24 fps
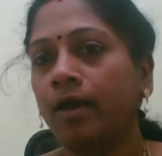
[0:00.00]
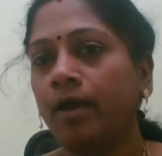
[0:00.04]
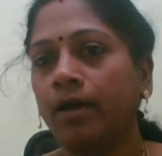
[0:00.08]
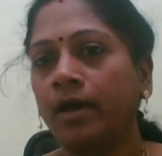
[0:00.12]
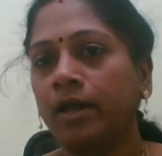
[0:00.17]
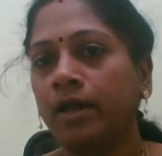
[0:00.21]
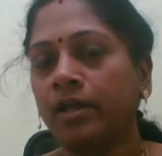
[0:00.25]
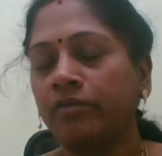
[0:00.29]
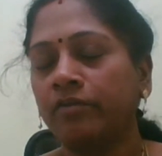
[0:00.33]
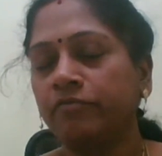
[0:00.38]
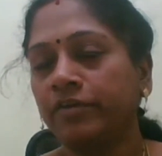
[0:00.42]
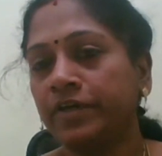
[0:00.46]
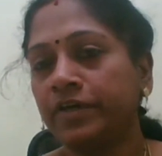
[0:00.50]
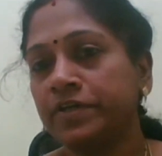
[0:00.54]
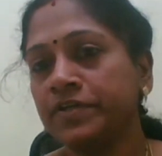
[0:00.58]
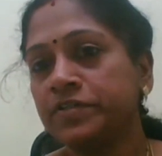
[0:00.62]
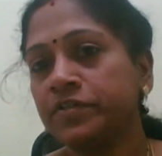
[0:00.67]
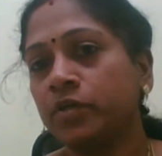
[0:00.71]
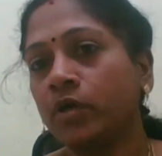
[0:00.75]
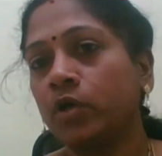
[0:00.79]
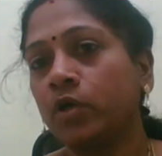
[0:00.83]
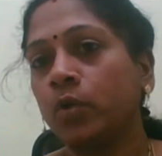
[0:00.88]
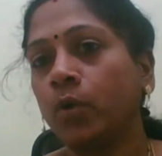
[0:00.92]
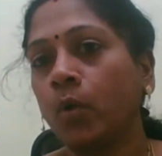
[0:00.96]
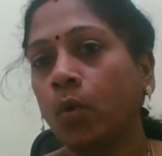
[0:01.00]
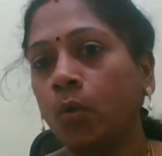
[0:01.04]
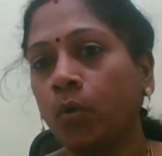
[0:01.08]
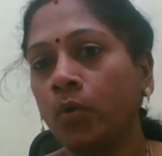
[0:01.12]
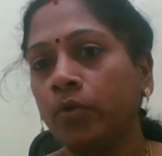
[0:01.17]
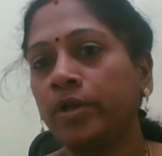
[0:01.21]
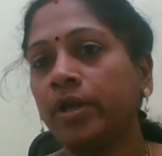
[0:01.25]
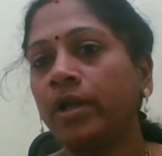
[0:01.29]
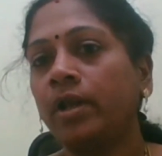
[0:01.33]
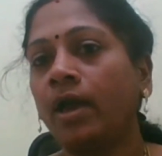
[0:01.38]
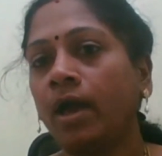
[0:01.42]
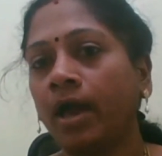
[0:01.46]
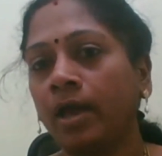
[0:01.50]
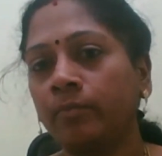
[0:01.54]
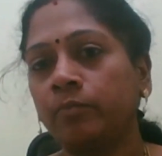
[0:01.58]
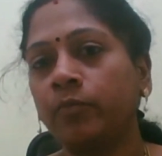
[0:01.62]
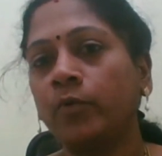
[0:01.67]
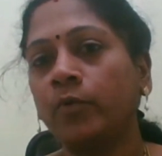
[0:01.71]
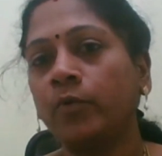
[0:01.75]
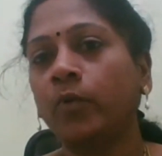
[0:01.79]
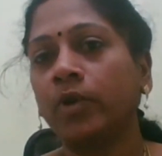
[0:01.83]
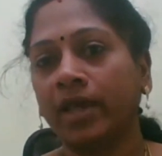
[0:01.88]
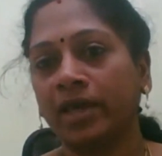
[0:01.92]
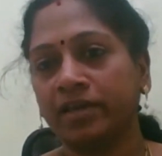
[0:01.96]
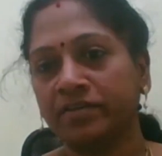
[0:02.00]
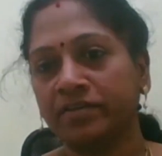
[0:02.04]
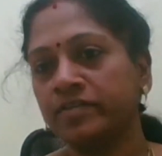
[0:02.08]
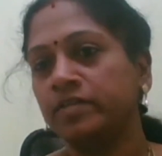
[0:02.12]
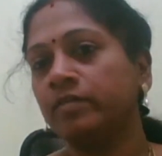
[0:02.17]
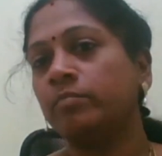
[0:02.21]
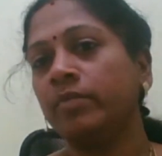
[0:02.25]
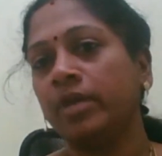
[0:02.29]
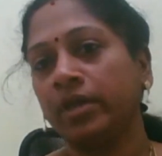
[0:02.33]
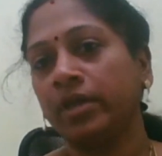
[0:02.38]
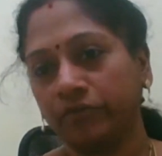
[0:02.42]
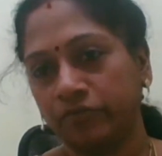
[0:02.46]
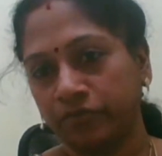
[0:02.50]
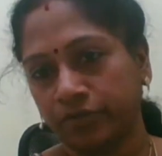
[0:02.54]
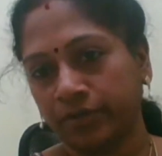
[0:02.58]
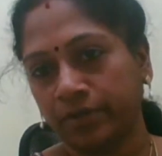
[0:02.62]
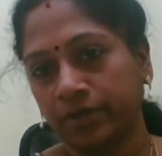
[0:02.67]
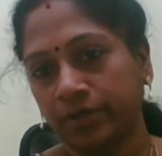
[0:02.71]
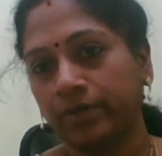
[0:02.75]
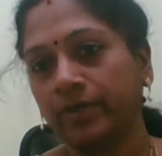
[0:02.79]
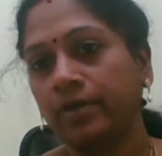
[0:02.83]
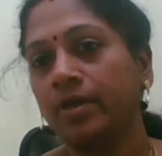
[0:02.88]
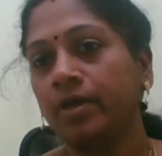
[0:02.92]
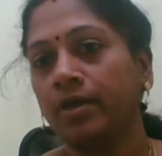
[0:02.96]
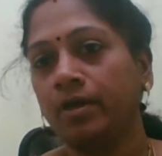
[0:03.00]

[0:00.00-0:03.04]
and if he is on oral hypoglycemic drug